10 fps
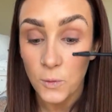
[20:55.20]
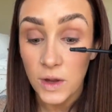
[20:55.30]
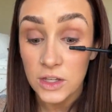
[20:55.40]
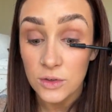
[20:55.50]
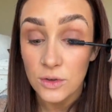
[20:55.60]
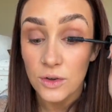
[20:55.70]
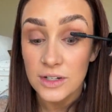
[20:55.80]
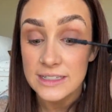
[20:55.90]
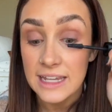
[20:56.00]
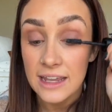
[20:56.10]
when you go
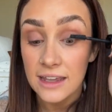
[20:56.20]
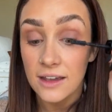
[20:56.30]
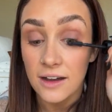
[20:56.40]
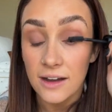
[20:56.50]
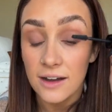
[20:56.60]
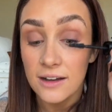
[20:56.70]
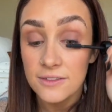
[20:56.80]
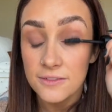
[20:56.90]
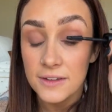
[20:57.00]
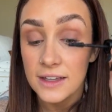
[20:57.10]
to take it
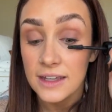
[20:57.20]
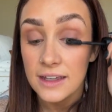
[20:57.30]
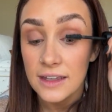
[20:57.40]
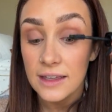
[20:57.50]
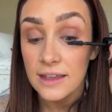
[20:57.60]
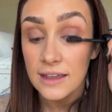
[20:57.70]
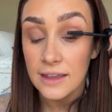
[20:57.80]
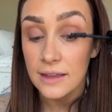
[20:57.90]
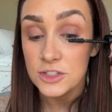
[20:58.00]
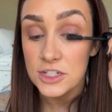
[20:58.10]
off,
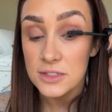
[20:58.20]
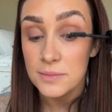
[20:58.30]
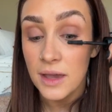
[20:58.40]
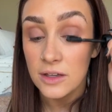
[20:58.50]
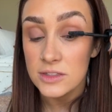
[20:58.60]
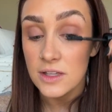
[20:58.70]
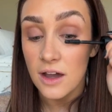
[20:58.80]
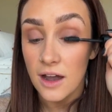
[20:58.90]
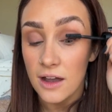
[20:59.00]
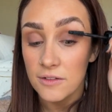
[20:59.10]
it just melts
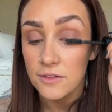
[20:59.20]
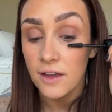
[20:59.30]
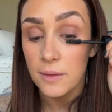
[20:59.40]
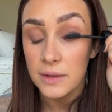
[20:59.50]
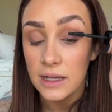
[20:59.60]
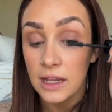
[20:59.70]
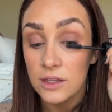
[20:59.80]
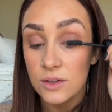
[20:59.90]
off. I mean, I